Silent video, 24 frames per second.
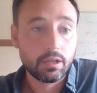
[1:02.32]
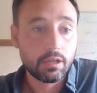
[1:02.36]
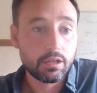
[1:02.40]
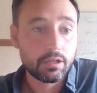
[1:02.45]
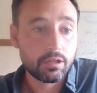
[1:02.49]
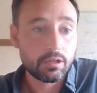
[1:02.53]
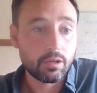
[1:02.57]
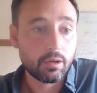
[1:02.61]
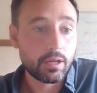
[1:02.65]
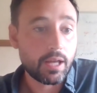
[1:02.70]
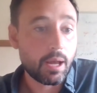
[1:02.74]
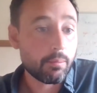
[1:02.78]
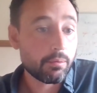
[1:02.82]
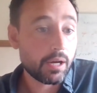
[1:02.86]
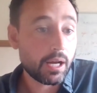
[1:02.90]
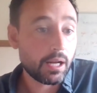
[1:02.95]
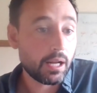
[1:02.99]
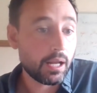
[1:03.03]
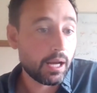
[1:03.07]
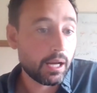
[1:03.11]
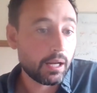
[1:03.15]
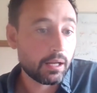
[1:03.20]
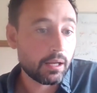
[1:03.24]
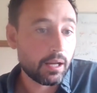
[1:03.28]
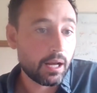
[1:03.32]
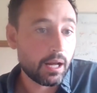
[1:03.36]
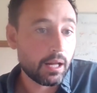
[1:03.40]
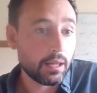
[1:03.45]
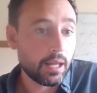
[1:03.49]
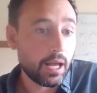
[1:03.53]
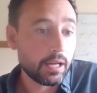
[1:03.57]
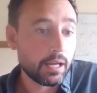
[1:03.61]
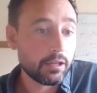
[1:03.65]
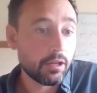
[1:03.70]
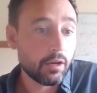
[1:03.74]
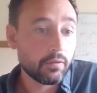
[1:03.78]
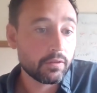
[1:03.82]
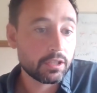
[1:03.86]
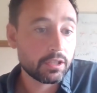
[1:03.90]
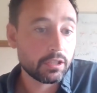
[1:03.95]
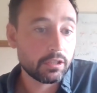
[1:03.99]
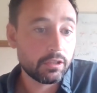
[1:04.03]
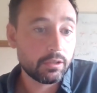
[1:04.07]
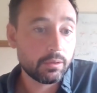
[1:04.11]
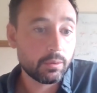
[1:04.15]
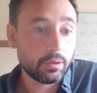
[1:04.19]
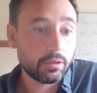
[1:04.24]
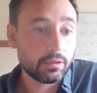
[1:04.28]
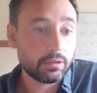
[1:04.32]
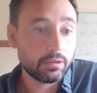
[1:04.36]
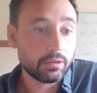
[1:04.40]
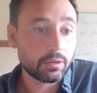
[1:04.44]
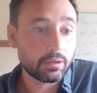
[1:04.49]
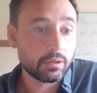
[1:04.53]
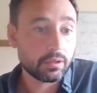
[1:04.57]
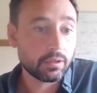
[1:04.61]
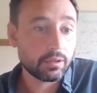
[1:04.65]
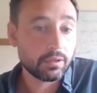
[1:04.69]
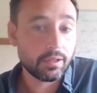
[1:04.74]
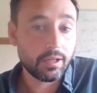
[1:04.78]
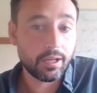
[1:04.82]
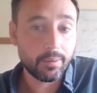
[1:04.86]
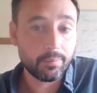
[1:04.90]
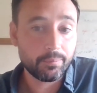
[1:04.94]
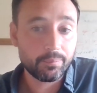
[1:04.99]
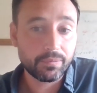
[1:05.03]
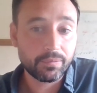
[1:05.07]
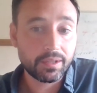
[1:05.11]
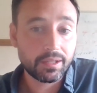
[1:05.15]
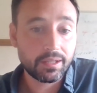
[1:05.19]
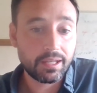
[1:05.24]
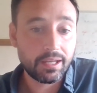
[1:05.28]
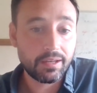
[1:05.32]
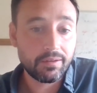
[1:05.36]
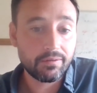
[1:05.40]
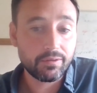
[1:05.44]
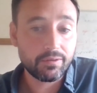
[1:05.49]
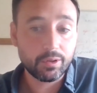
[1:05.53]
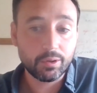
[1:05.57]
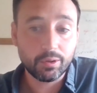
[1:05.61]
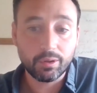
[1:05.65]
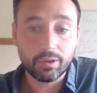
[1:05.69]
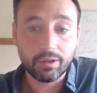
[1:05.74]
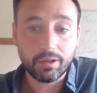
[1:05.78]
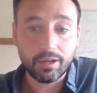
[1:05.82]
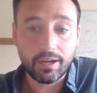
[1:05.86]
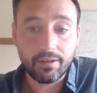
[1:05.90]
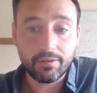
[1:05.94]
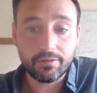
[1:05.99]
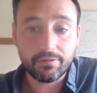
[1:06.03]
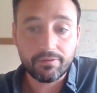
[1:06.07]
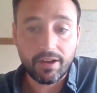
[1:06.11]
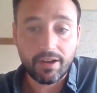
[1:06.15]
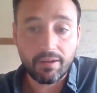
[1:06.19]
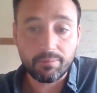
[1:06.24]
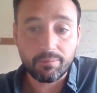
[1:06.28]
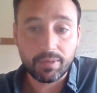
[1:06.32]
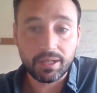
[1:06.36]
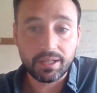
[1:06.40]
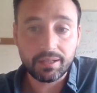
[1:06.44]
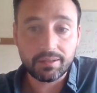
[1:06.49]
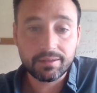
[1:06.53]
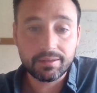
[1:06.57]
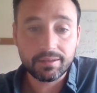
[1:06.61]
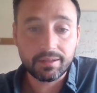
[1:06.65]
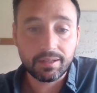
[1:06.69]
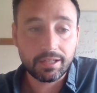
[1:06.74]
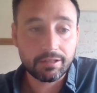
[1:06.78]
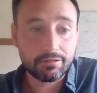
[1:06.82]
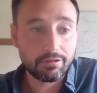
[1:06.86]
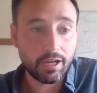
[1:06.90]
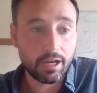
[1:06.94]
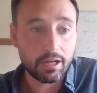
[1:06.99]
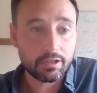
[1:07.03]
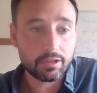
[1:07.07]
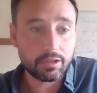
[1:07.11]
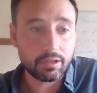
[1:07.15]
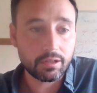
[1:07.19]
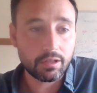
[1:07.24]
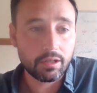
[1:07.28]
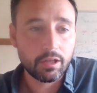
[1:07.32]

So Gabriele, I'll hand over to you and you can give your 5 minutes introduction.